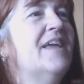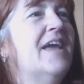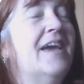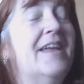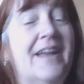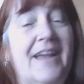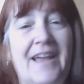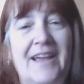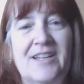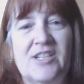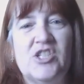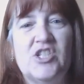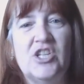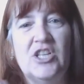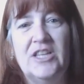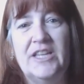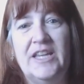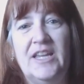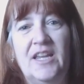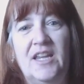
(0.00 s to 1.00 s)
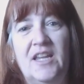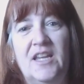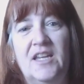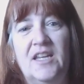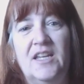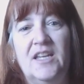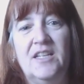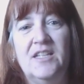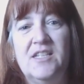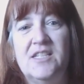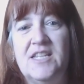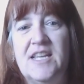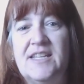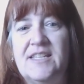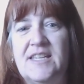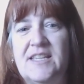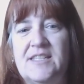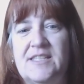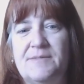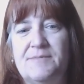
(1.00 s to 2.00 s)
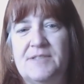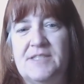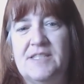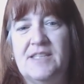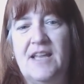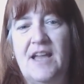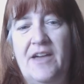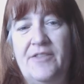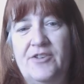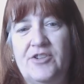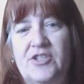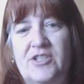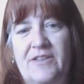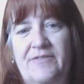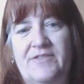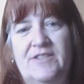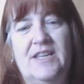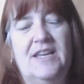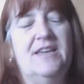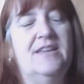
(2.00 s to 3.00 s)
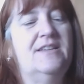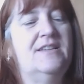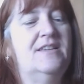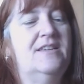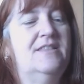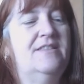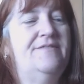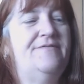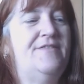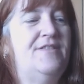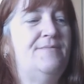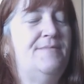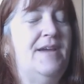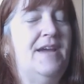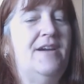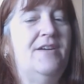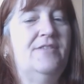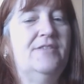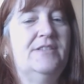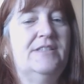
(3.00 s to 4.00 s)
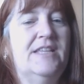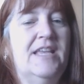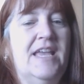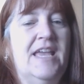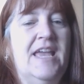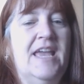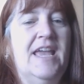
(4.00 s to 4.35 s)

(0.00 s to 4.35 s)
I actually did get some other stuff done in the farmhouse.